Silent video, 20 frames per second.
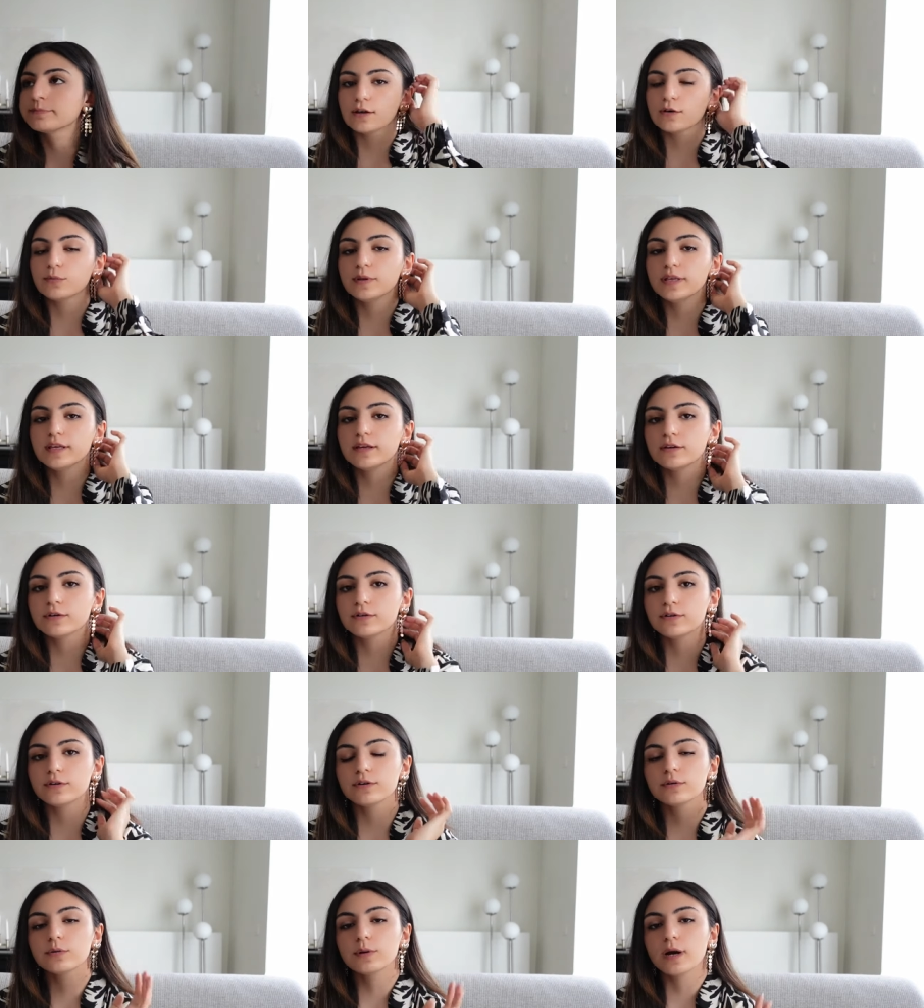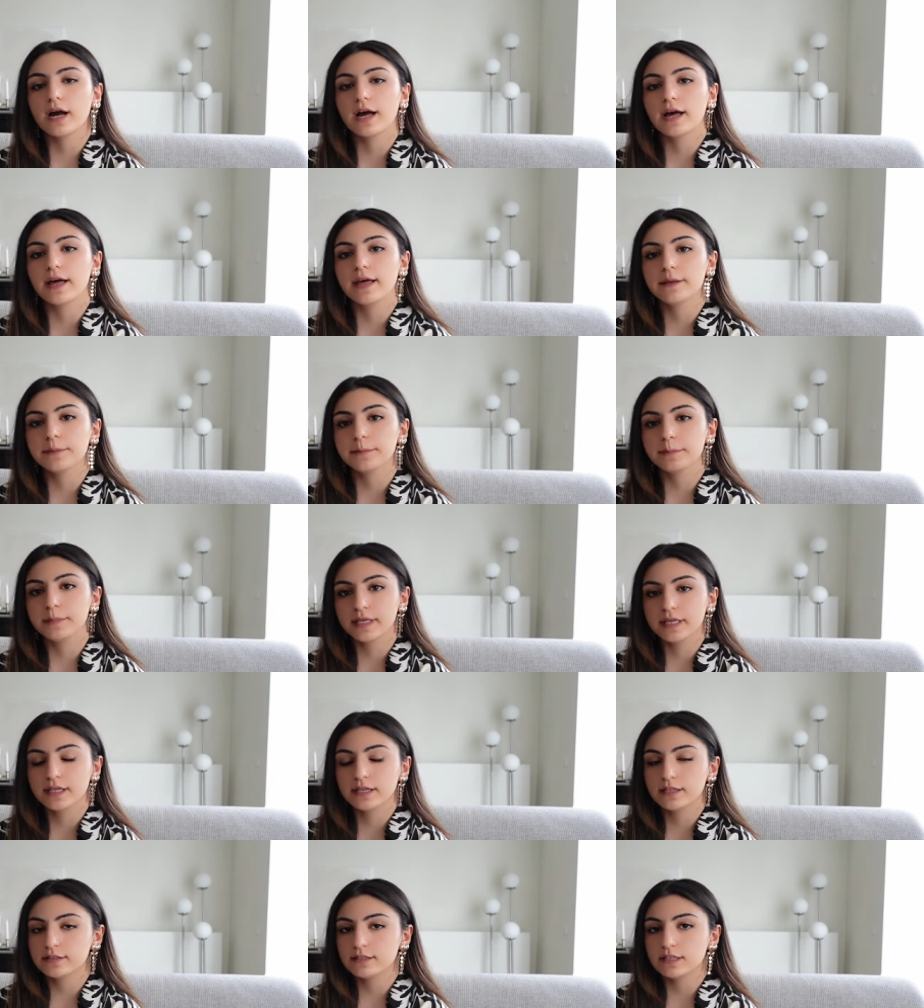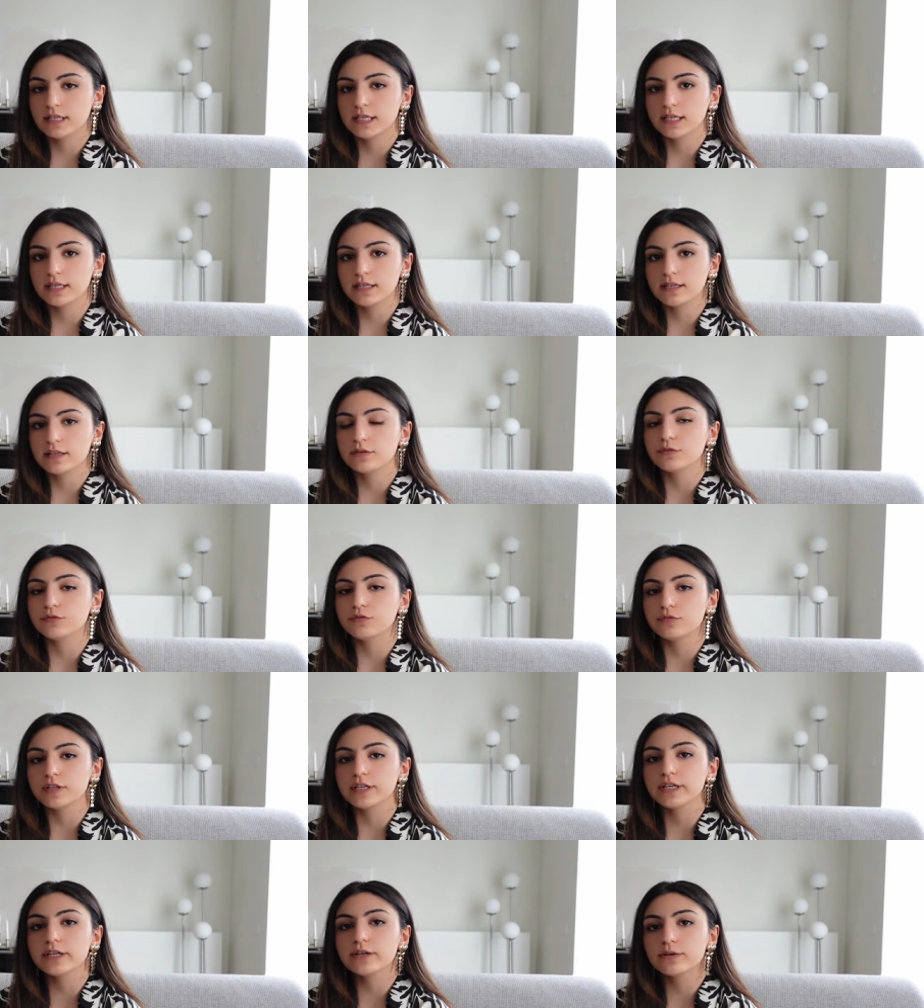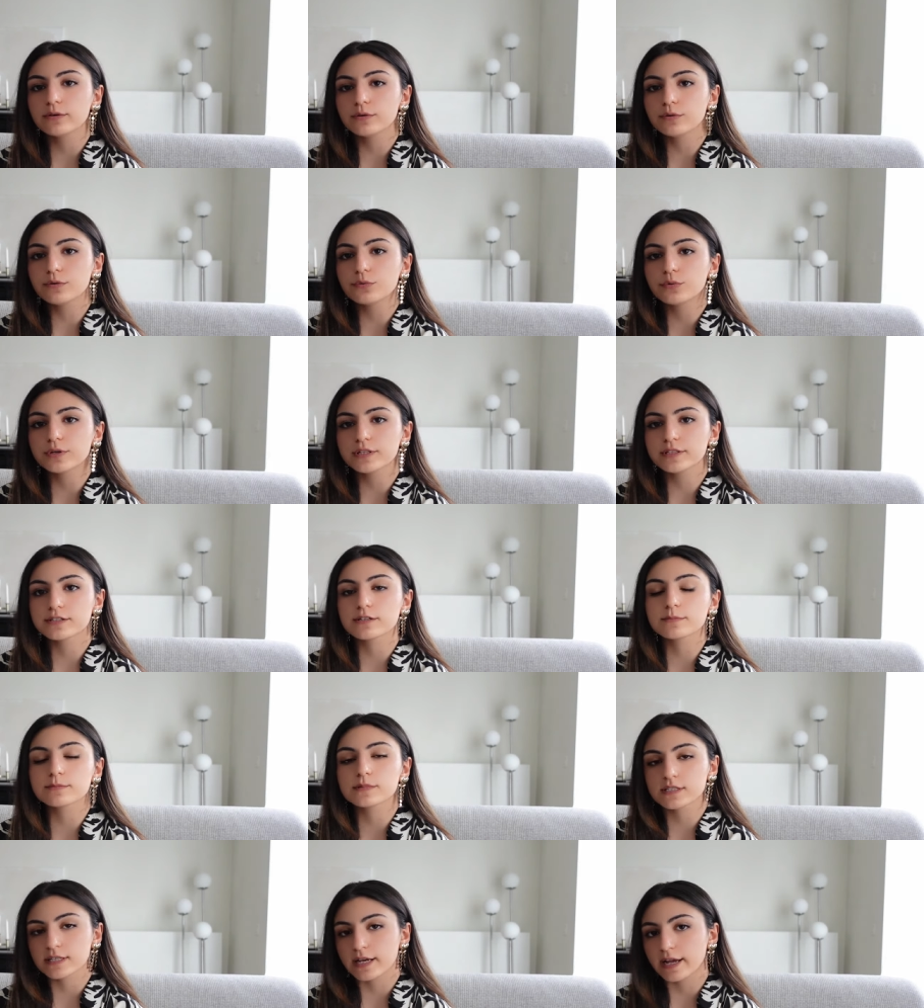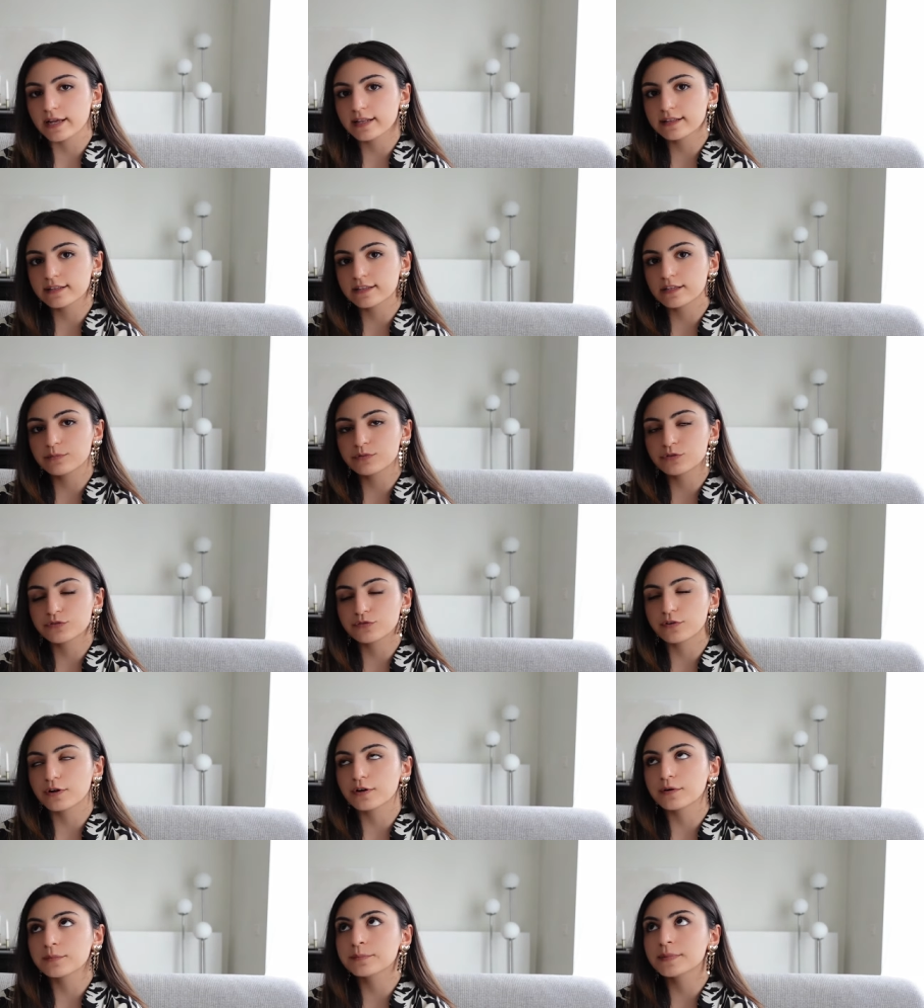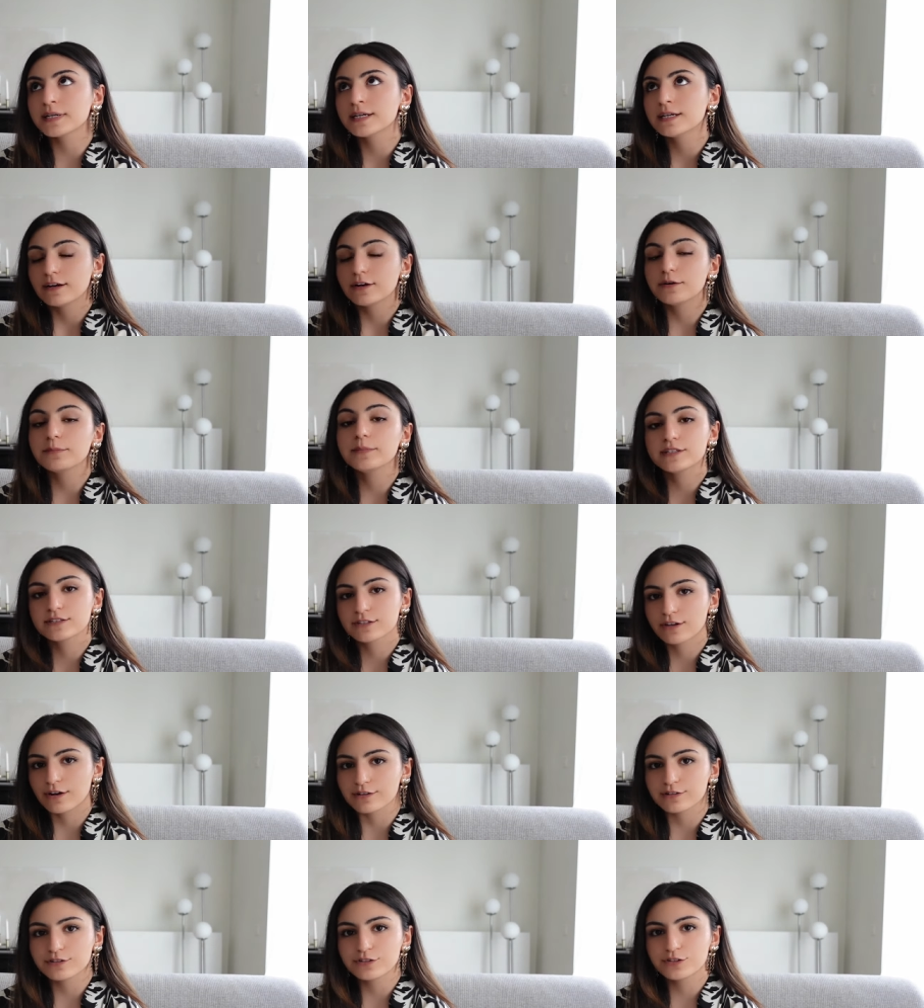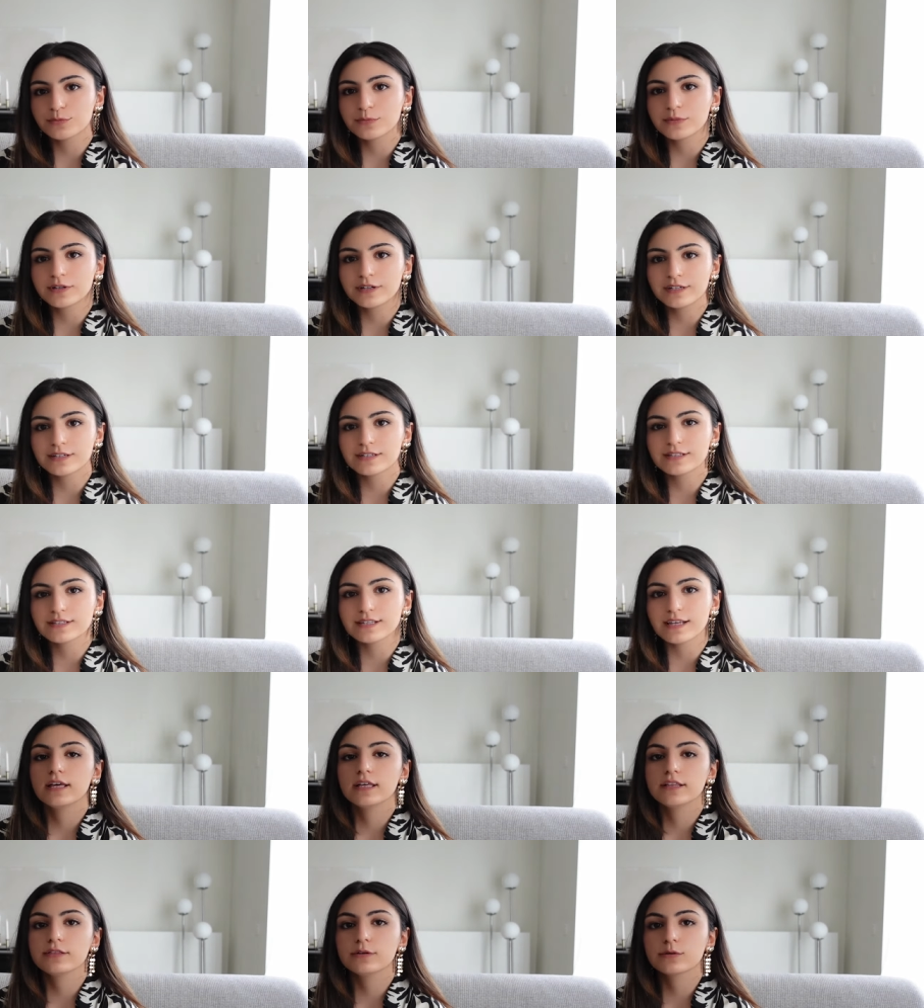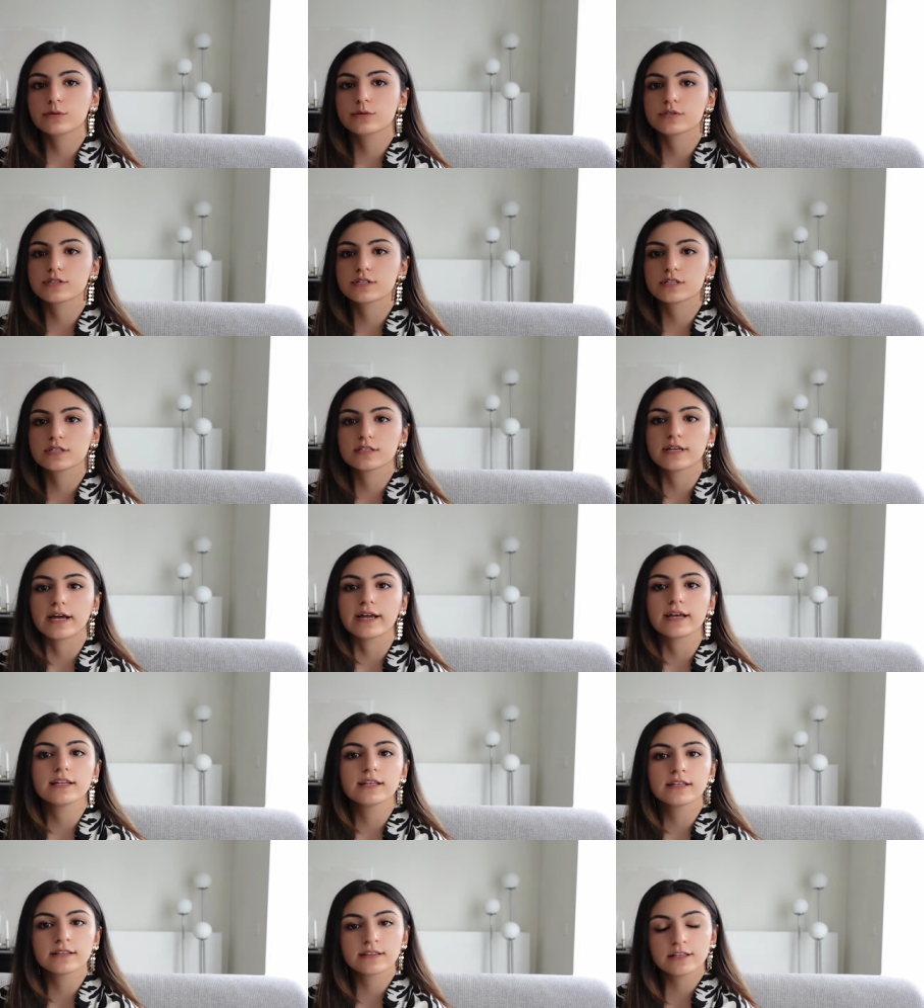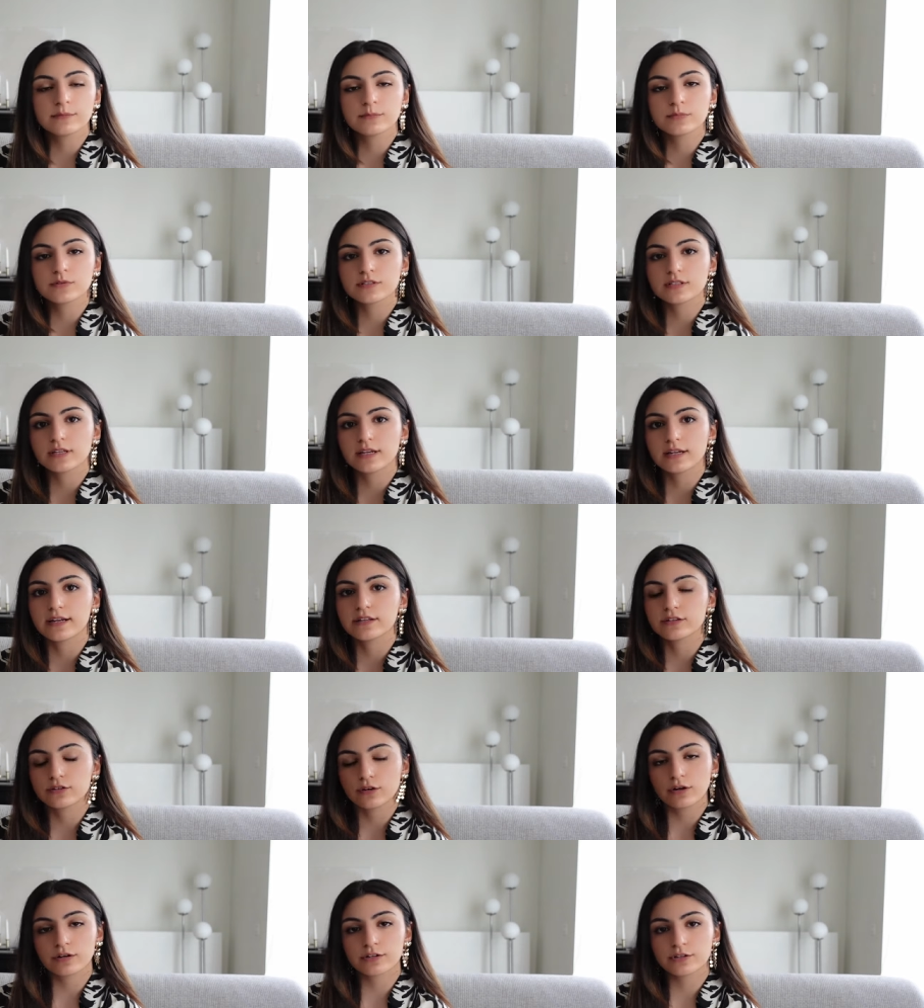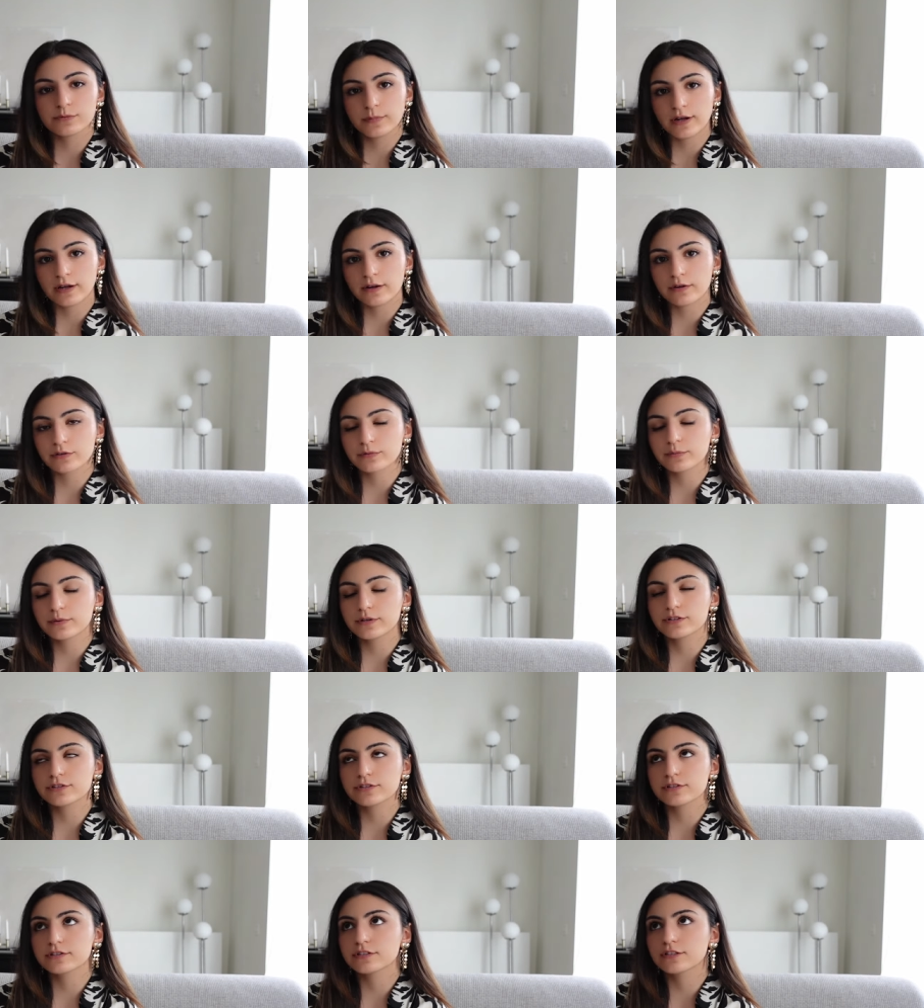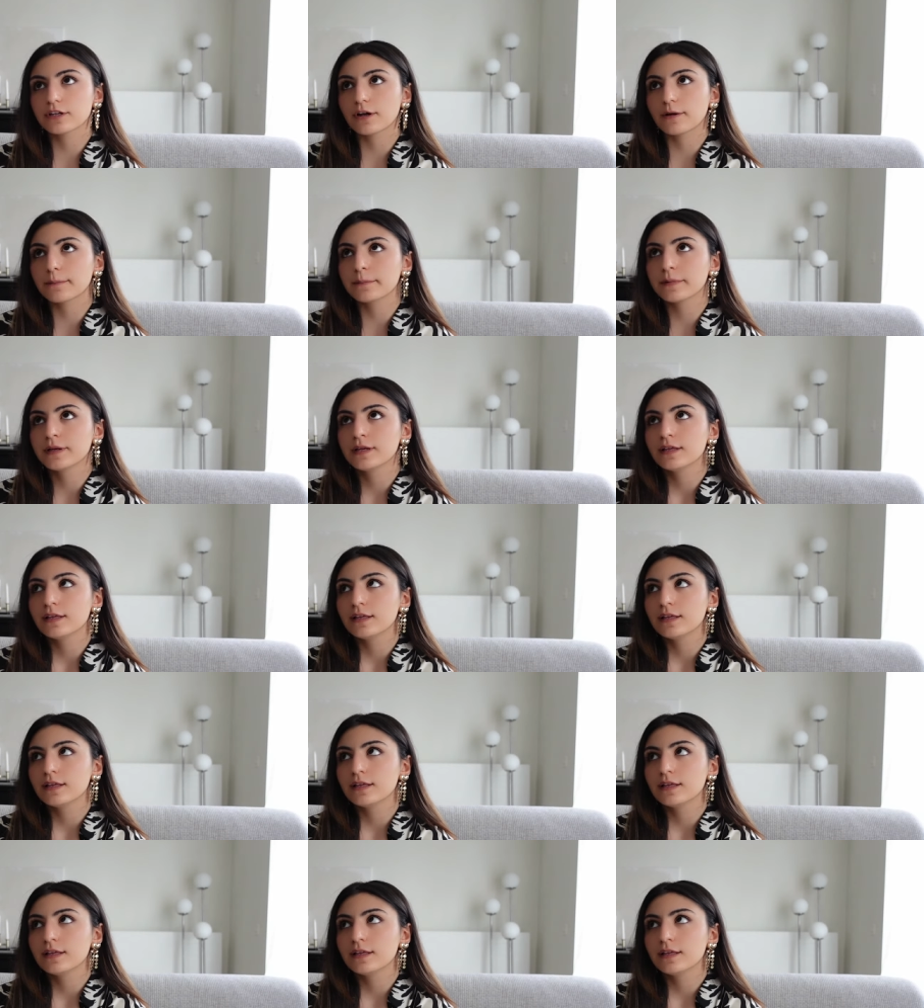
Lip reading: A week ago I made a video with some styling tips from Hermès customers, and those styling tips that I talked about were just some